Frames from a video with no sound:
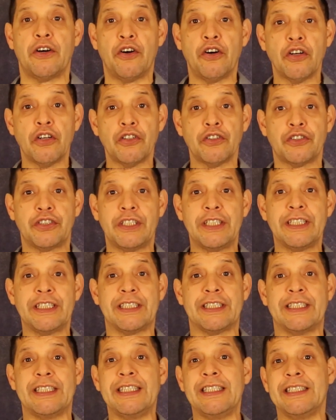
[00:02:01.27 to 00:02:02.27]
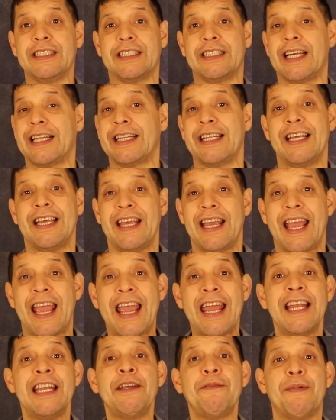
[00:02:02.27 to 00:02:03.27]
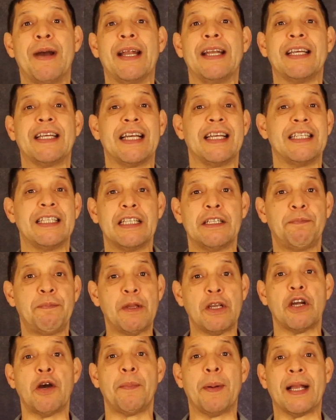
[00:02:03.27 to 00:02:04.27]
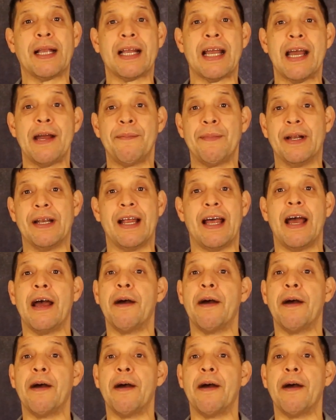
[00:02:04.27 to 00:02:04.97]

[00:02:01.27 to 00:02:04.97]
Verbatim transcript: all of these things that anybody can just pick up a camera